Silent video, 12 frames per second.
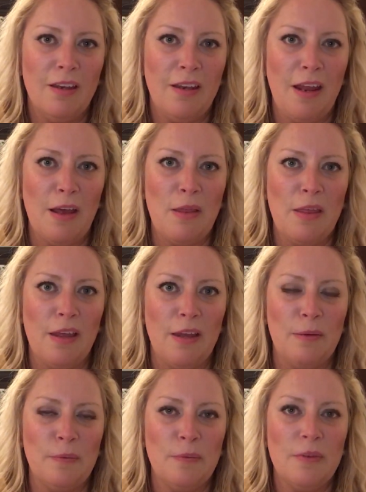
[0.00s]
Now
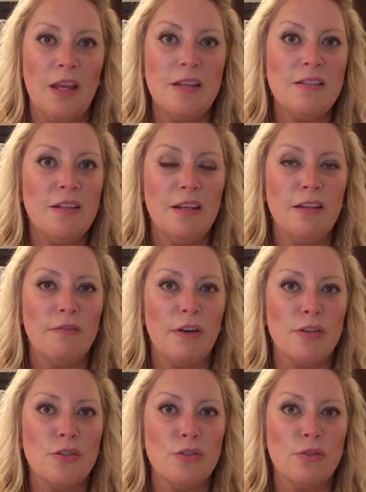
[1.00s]
then, that's the end of
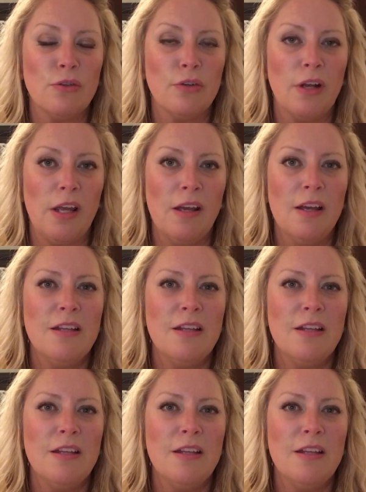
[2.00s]
our story.